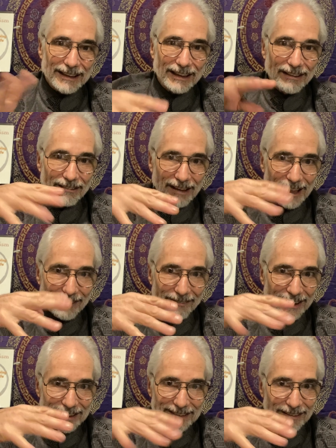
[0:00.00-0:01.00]
You know, and
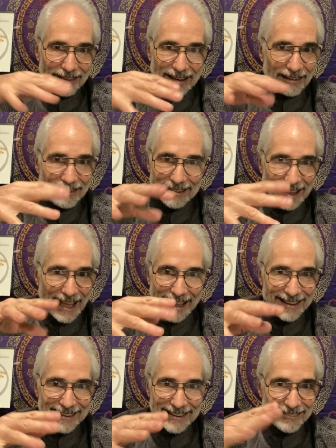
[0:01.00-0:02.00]
everybody just doing their own thing.